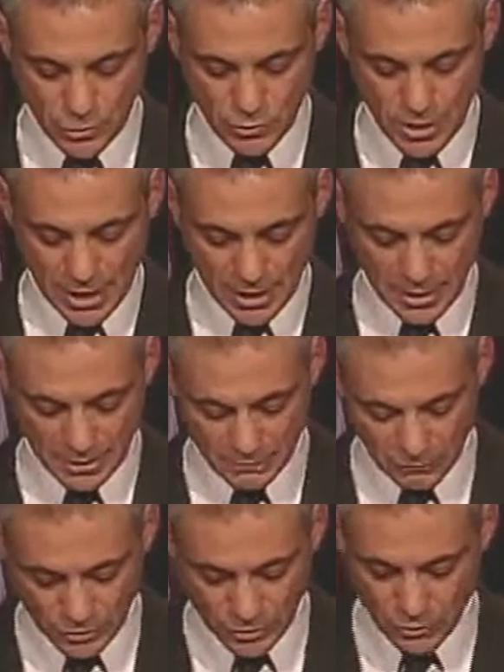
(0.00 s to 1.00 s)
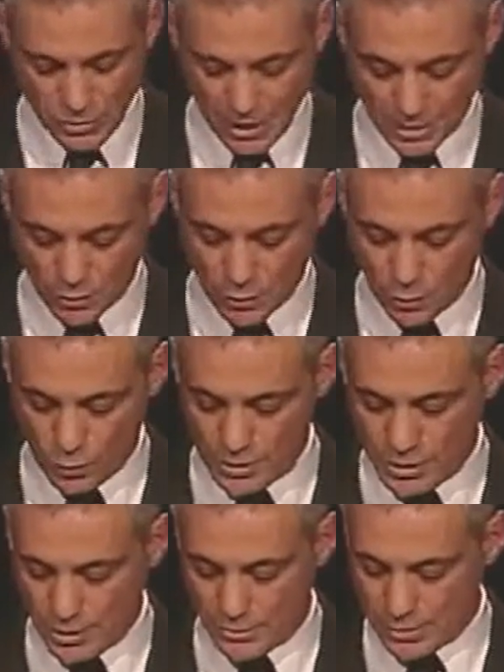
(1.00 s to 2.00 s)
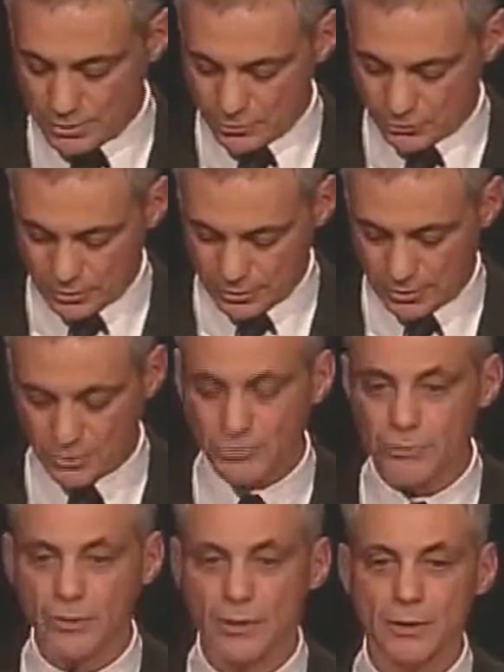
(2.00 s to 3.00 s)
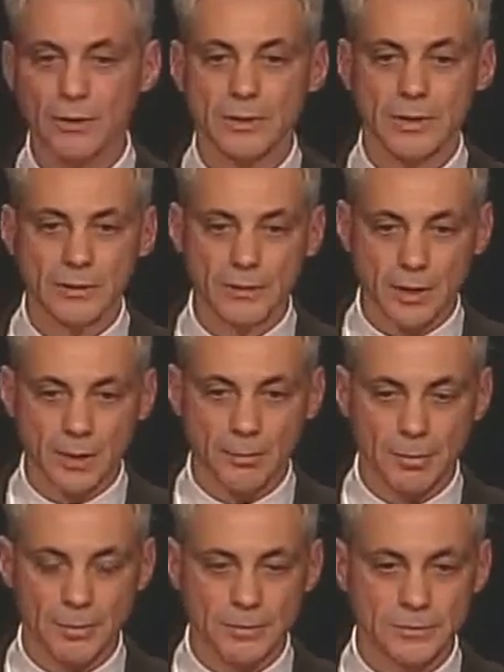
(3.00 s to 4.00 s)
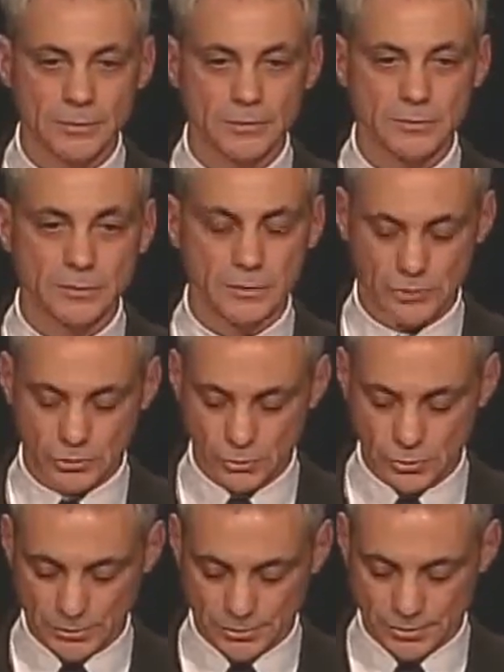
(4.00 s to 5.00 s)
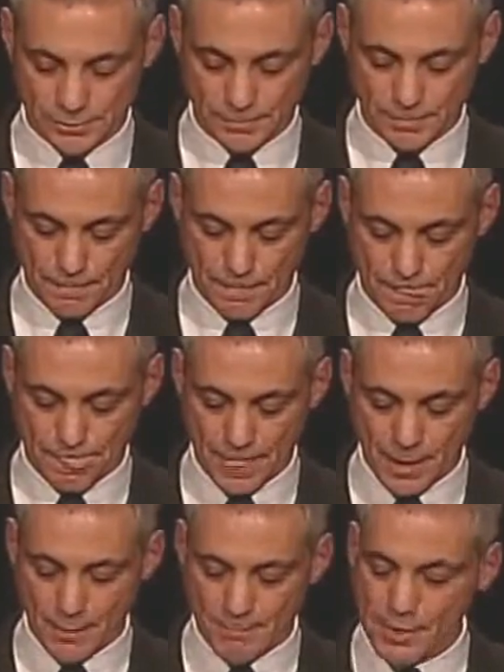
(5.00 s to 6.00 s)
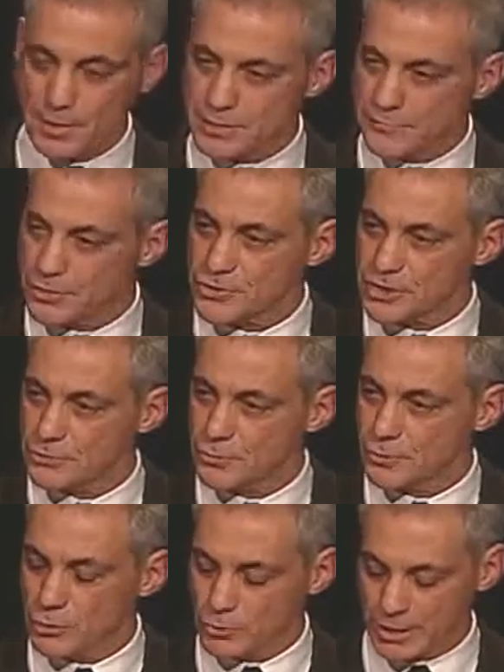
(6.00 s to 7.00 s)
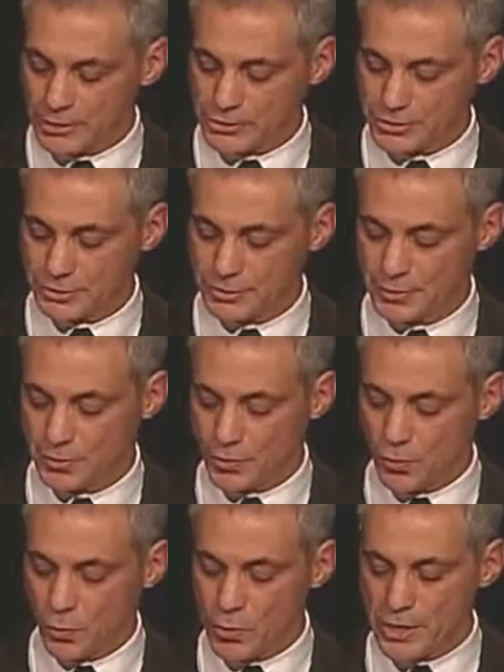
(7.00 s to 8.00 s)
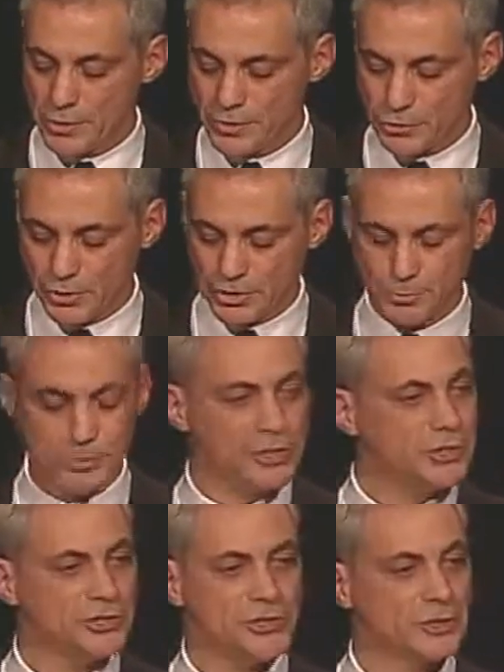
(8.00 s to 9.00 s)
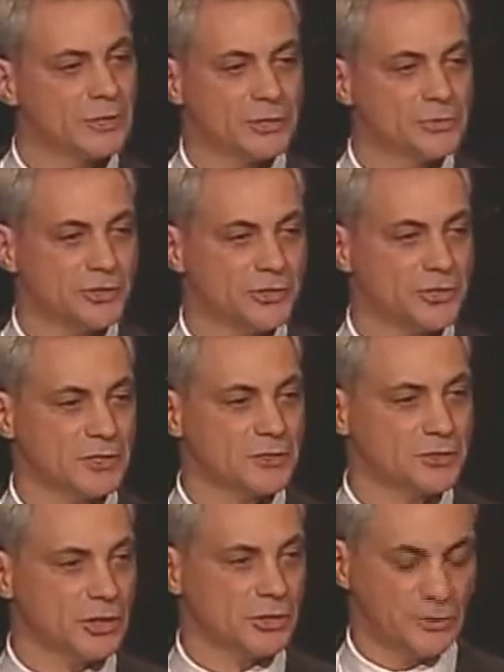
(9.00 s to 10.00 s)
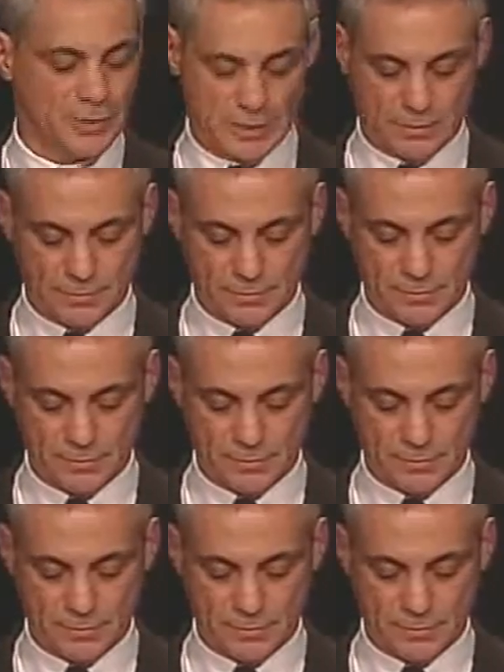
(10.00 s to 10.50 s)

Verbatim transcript: do that, and if we do that, we need our industry leaders linked up to the schools. Because of our central location, we are a transportation and logistics juggernaut,